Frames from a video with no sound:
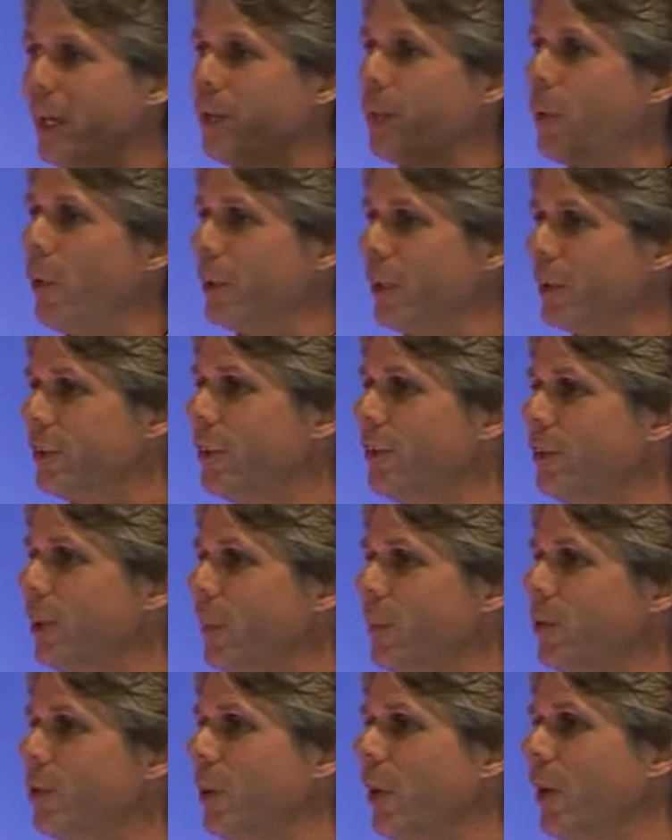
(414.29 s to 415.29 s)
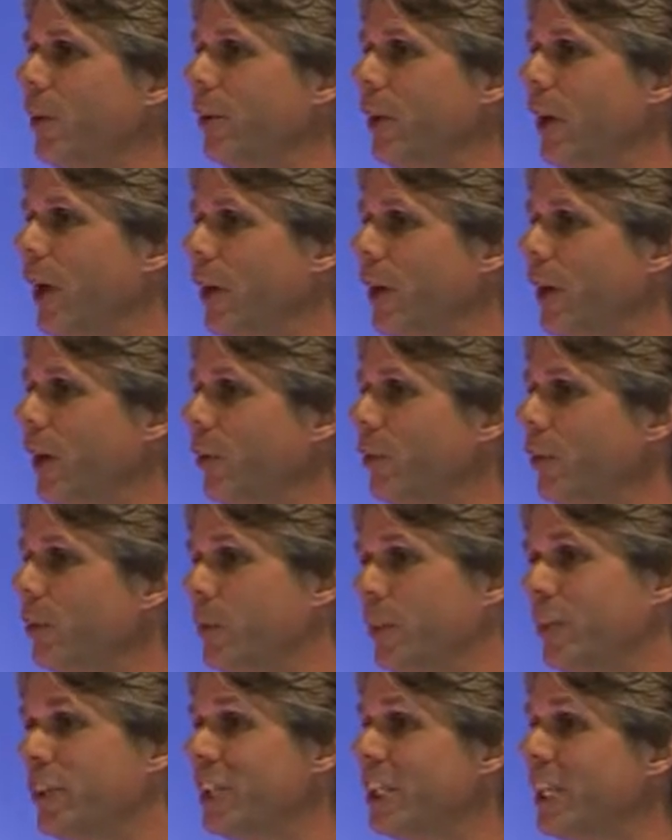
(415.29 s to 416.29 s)
have product to ship to our, our
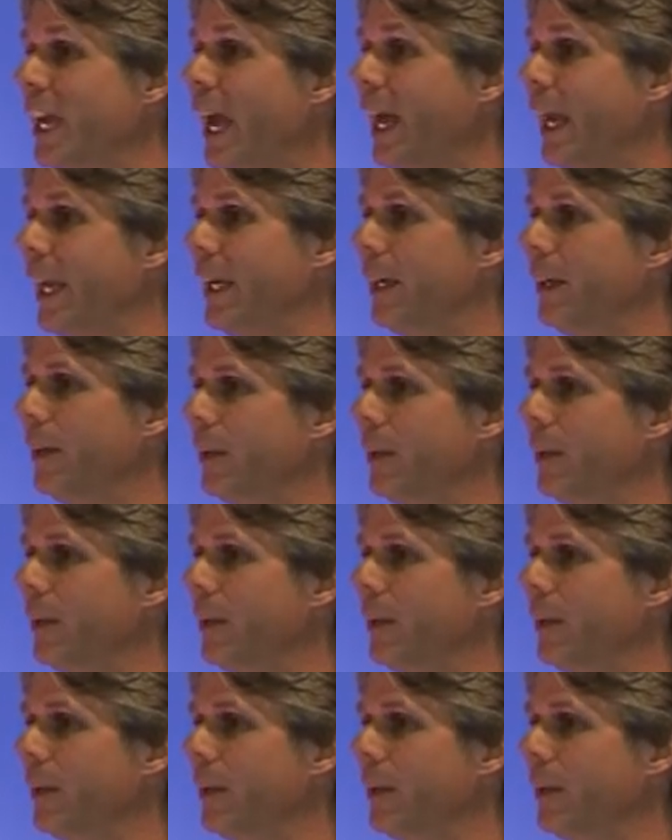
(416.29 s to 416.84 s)
customers today.